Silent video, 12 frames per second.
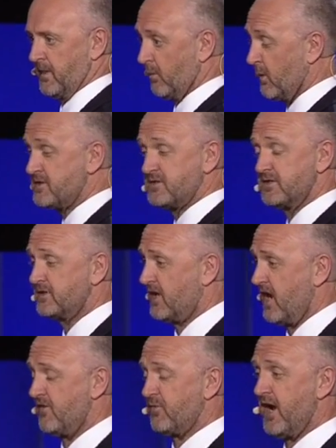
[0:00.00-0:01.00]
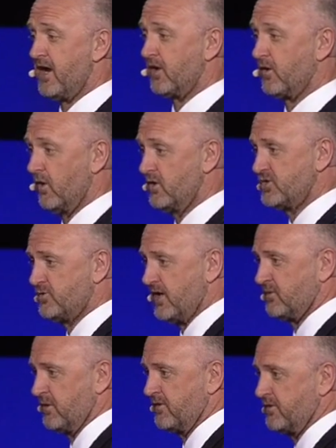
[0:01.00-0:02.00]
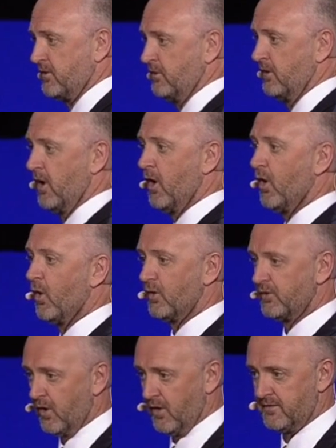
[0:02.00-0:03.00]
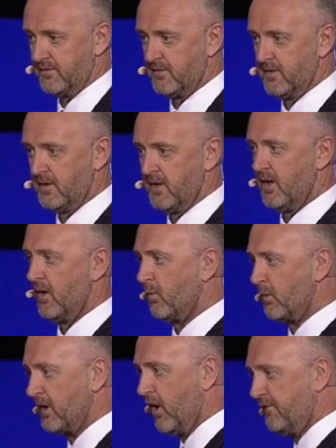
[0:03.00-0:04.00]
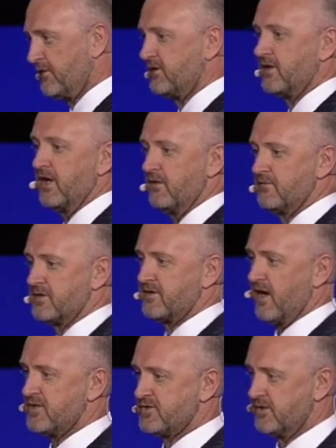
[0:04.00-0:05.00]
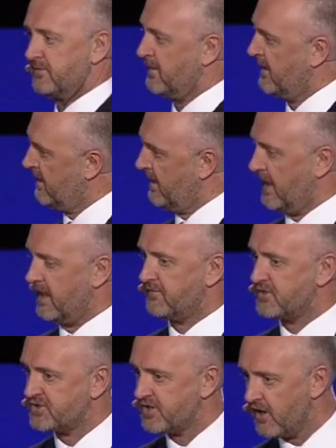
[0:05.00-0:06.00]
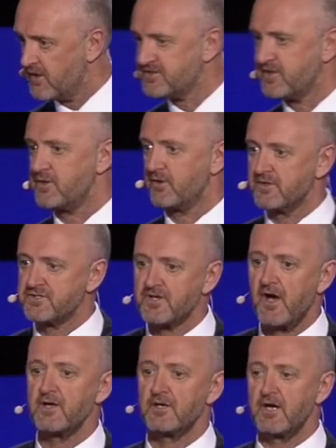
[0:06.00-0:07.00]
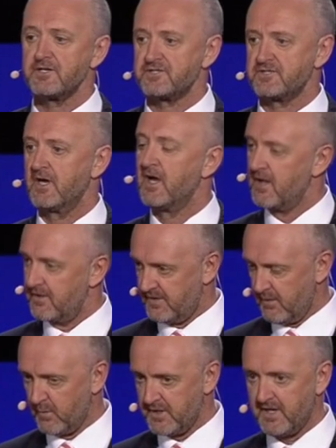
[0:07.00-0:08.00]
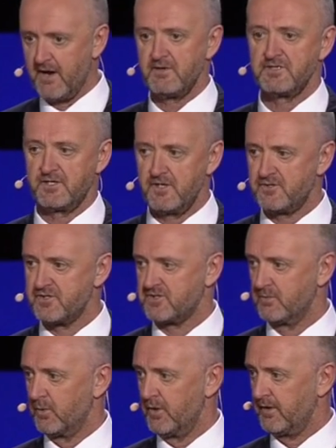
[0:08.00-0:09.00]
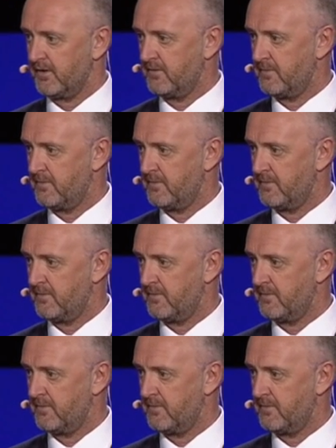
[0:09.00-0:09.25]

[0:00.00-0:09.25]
We didn't care if we had a contract with you or not. We offered the invitation and if you showed us that you could say yes, then we guaranteed you some work.